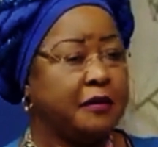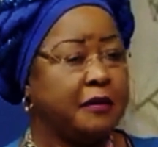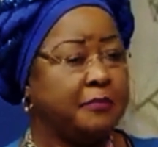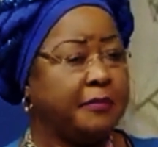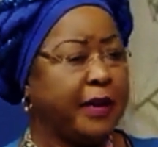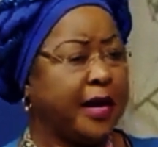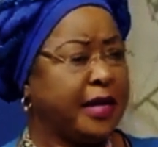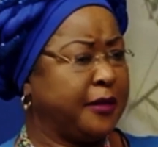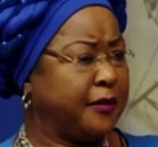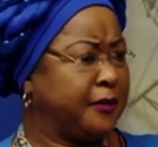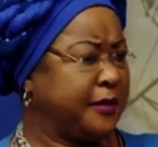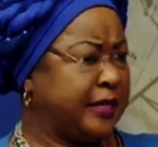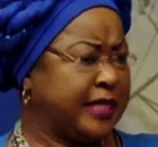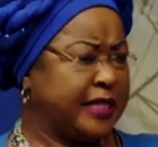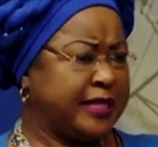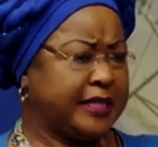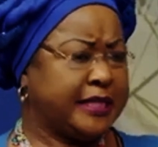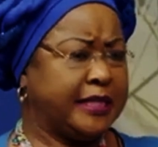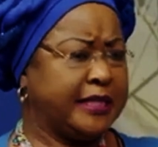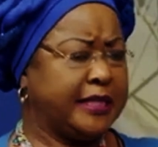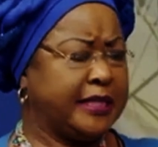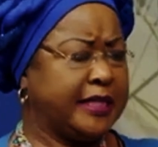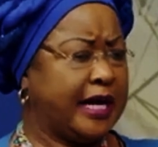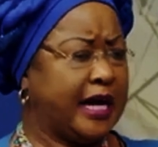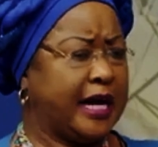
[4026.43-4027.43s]
But
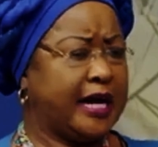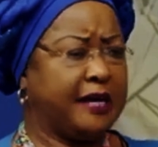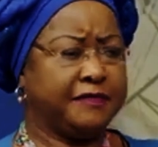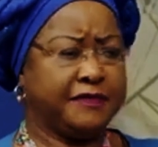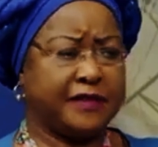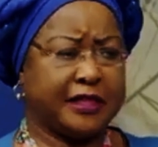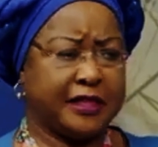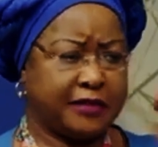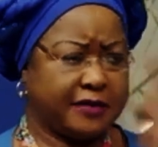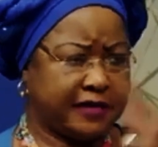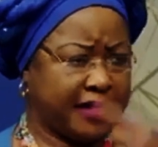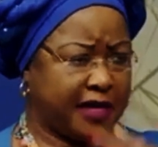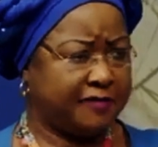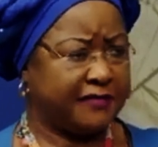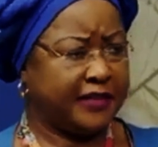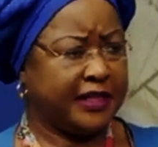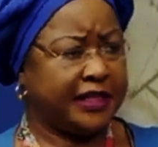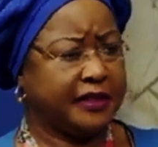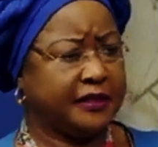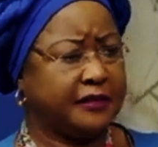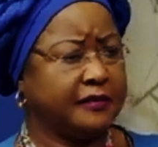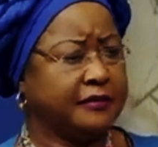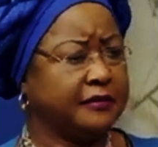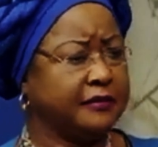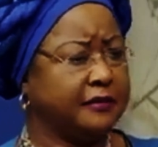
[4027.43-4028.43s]
honestly, after
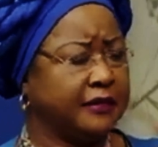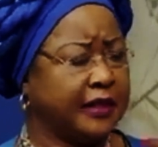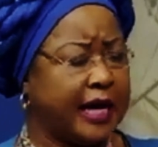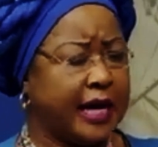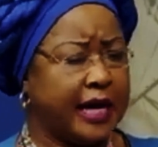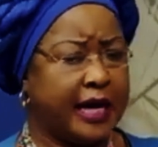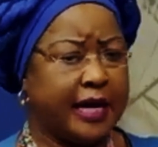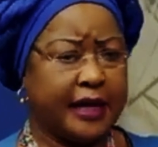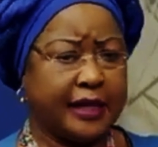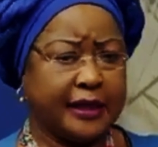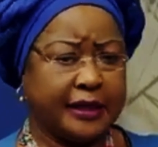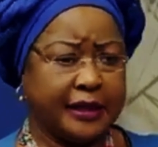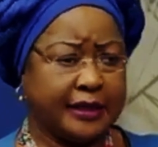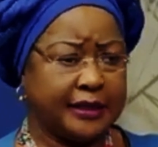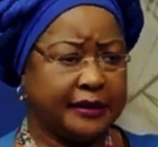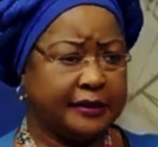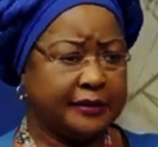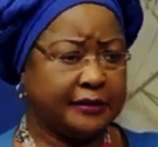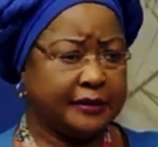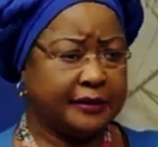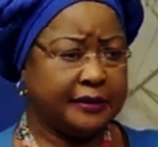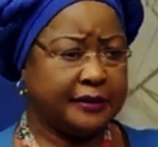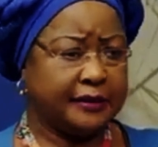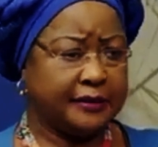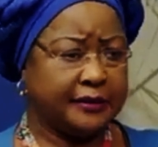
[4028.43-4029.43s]
traveling
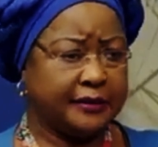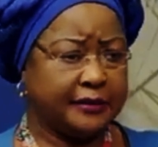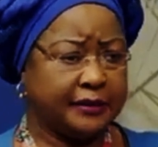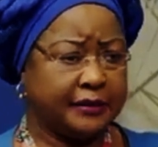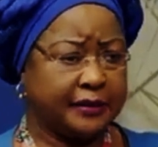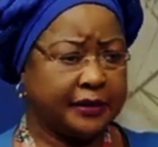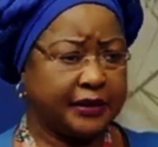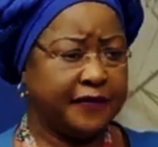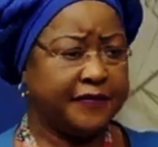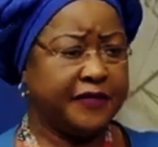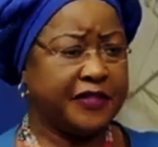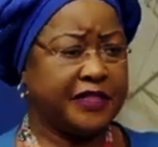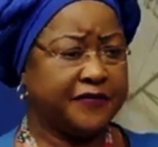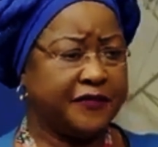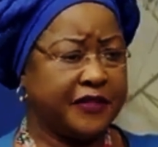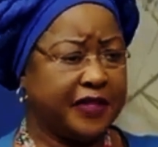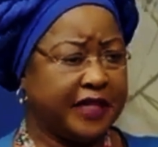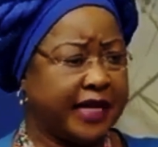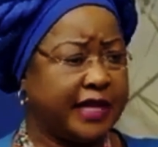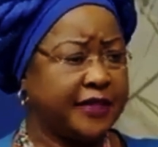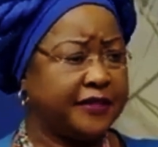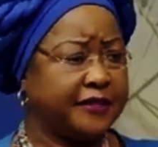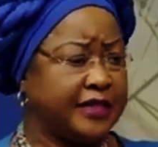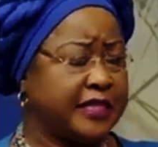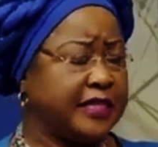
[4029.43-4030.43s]
to 7
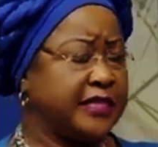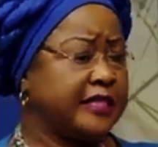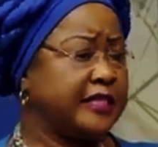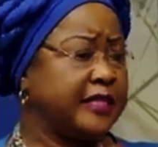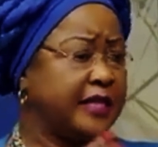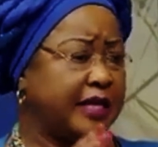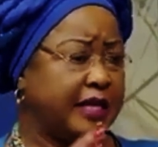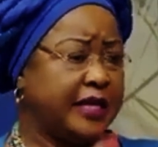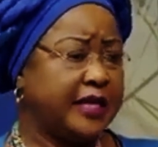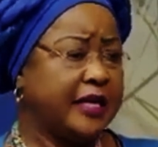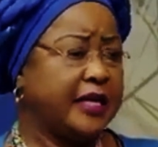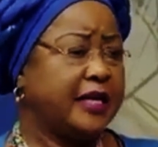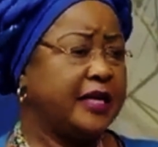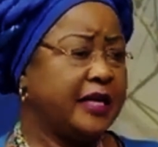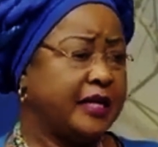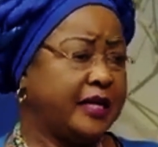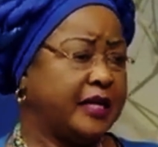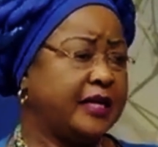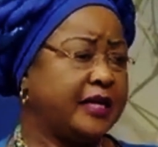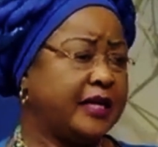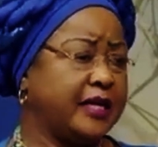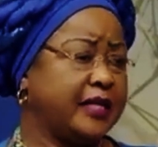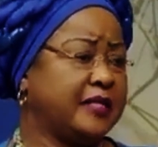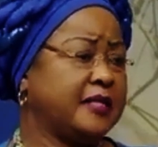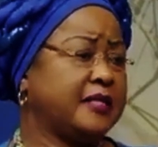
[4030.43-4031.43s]
different countries,
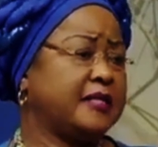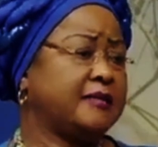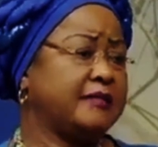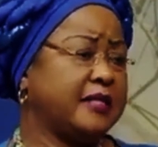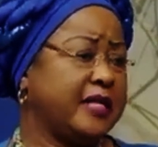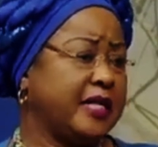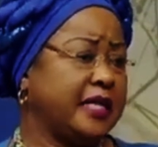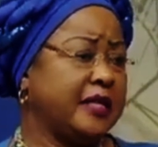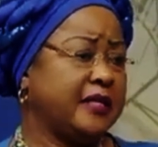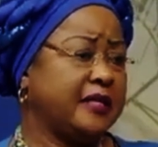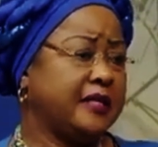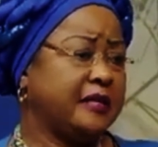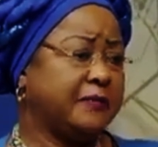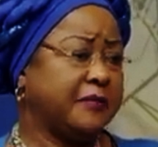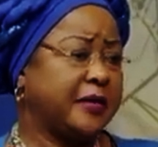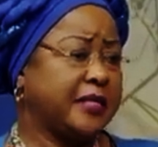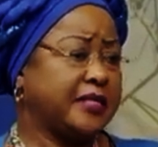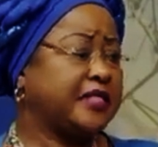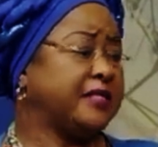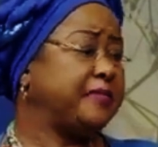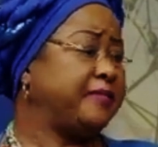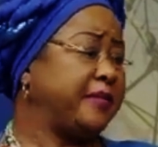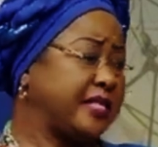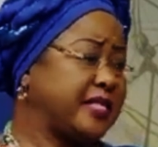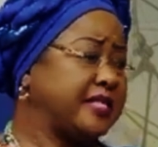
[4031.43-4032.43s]
this really
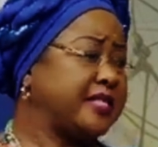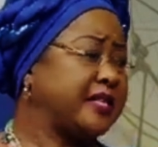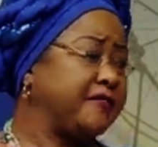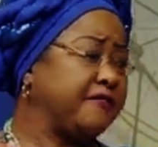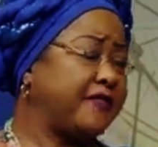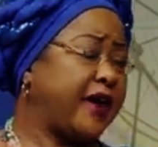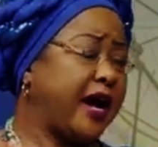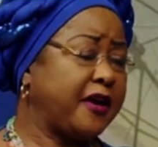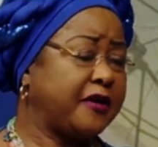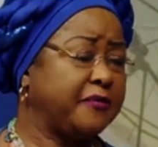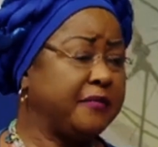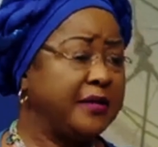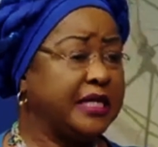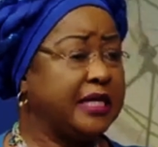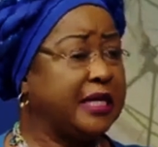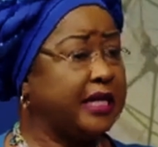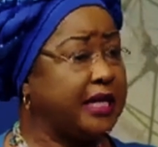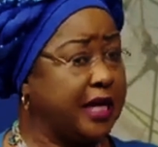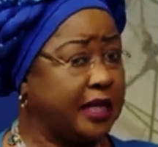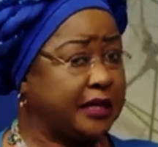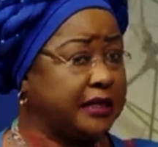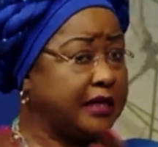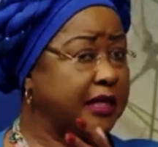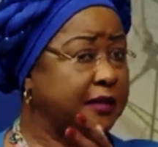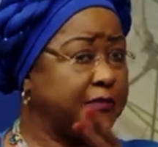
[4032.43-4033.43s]
was the best environment.
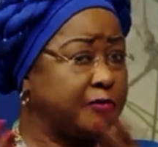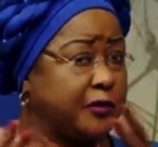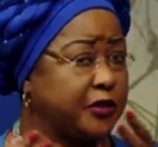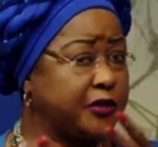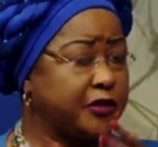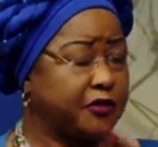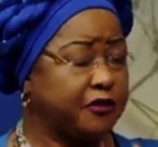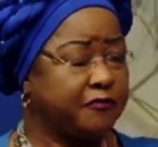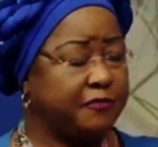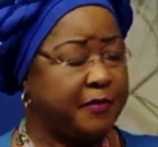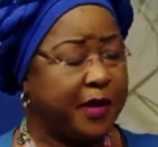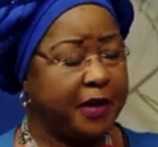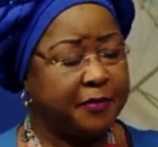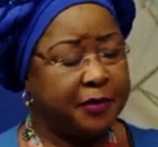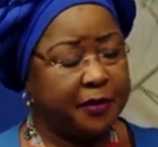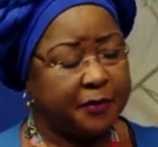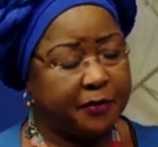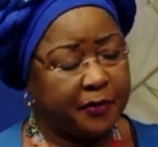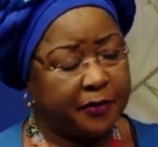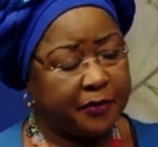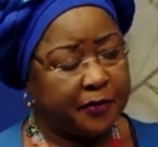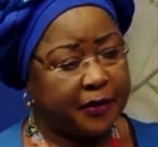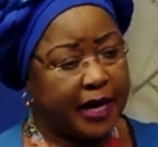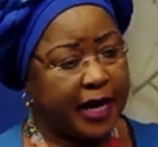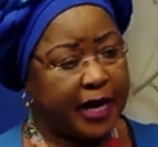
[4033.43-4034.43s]
And I think most of my
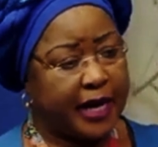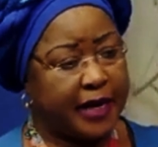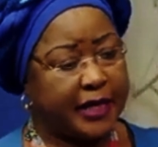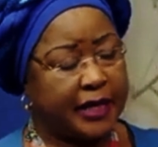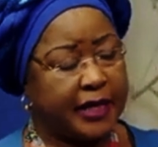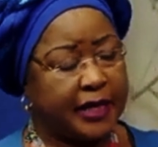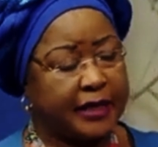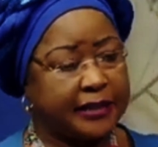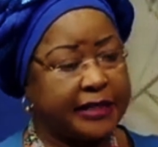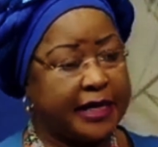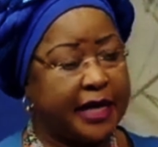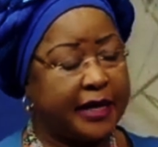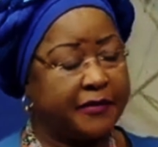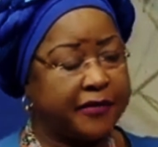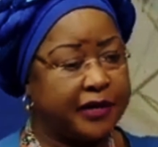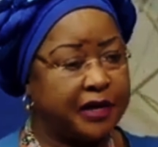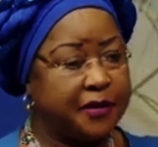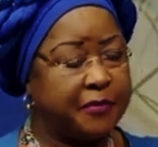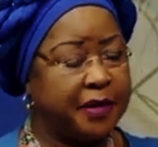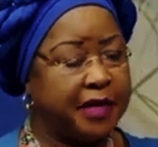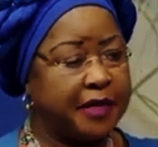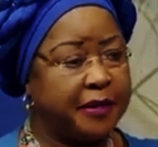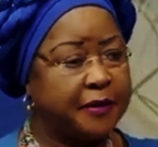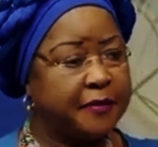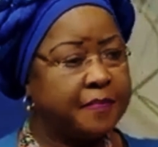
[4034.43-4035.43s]
people are in
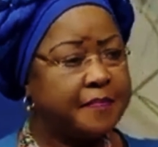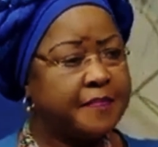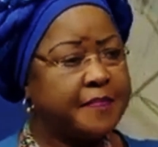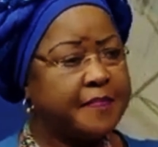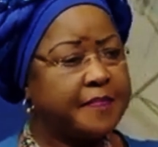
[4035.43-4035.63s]
agreement.